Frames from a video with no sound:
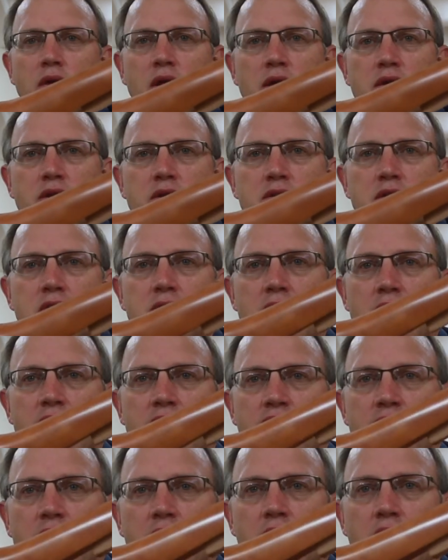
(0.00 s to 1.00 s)
Can you see that
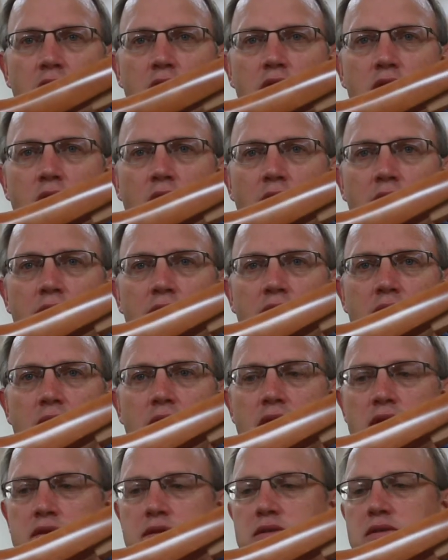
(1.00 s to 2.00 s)
thick glue line there?
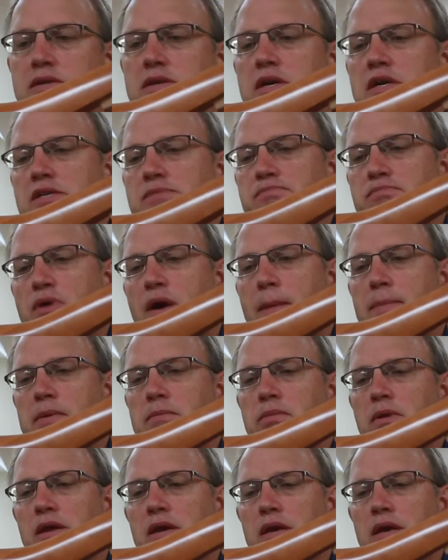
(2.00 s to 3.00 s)
It's
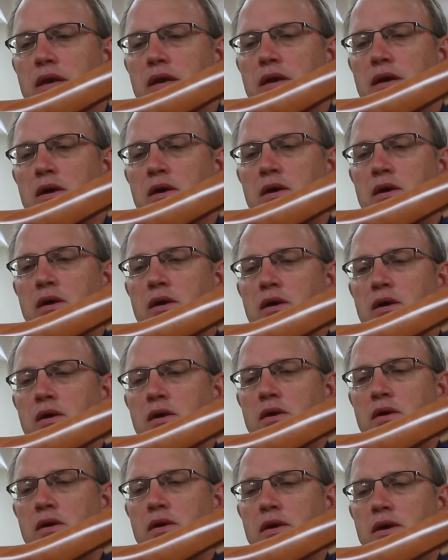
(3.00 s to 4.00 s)
probably,
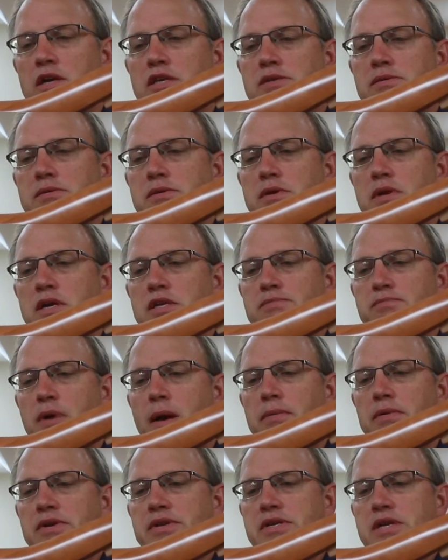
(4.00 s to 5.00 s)
it's
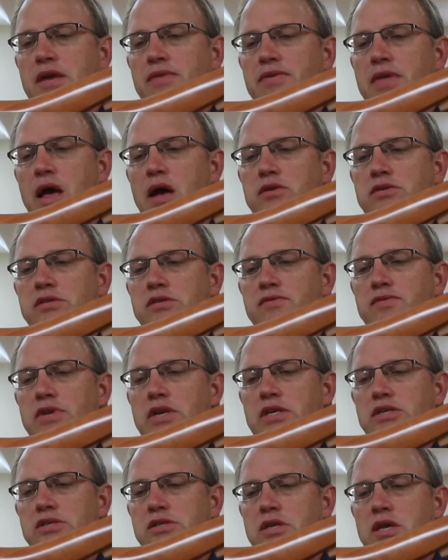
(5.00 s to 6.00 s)
probably 10 thousandths of an
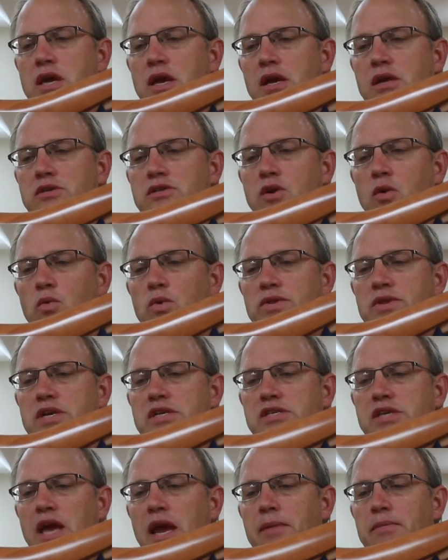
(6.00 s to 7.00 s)
inch thick. So when this
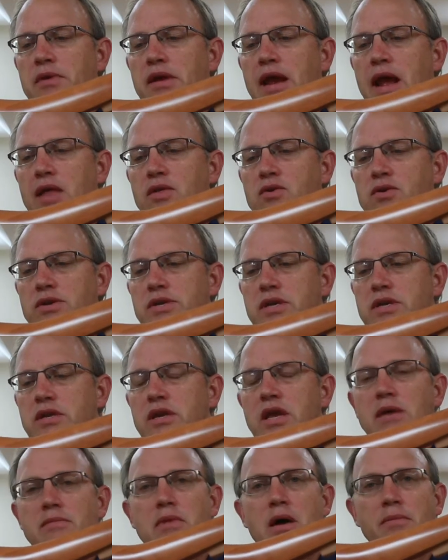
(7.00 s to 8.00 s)
came together, it didn't
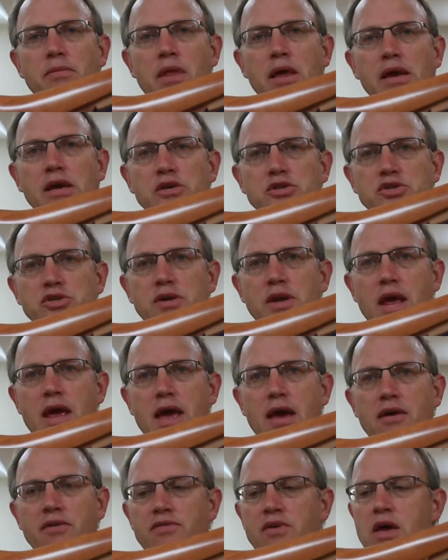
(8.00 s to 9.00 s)
come up like it should
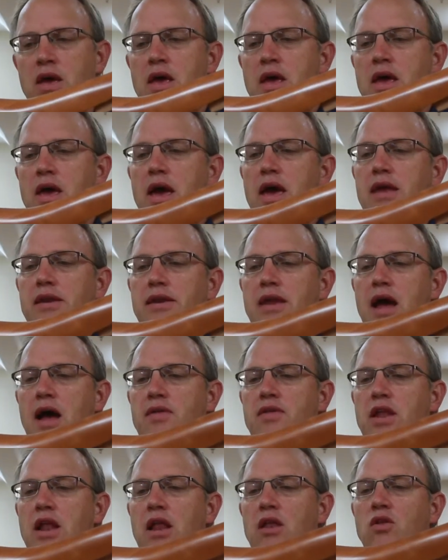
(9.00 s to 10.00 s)
have. And now
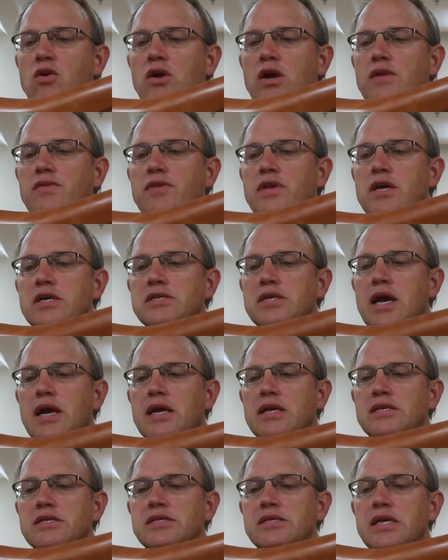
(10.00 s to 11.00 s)
that I look at this, I
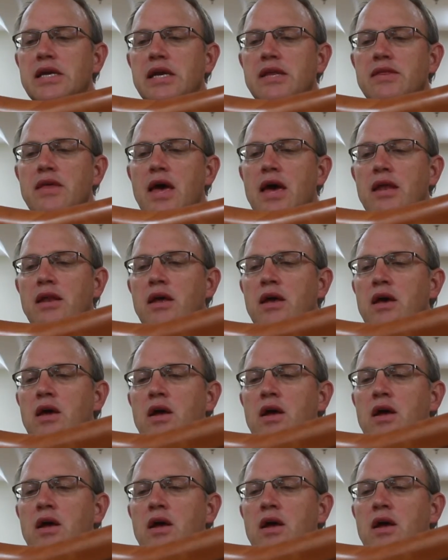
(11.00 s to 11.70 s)
can see that